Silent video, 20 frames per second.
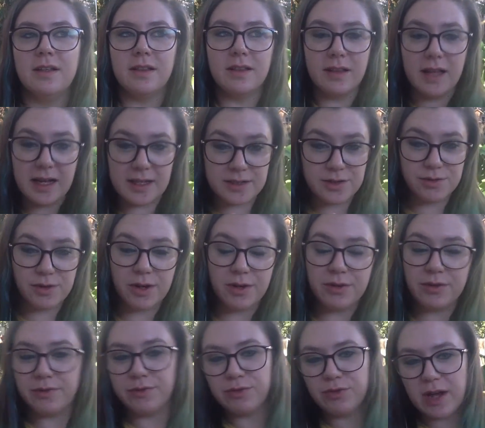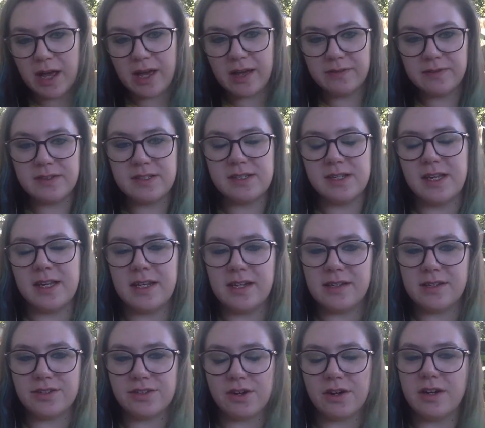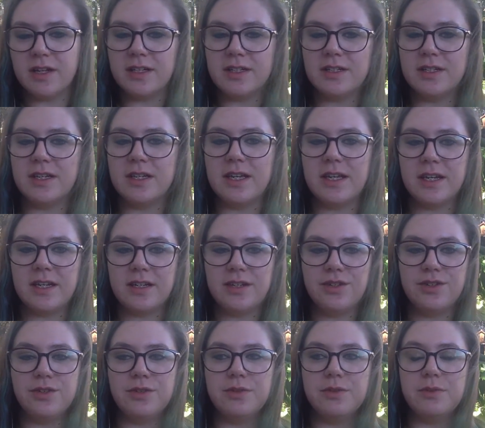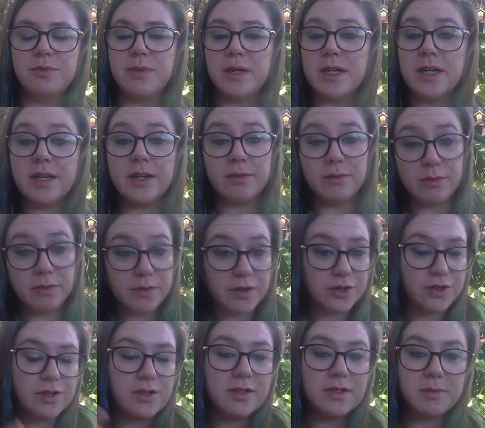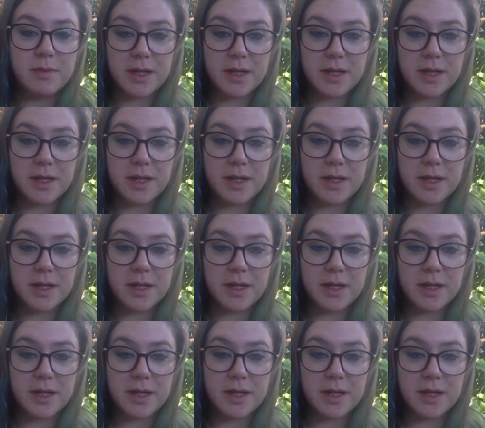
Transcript: last round of drafts and starting to get into making revisions,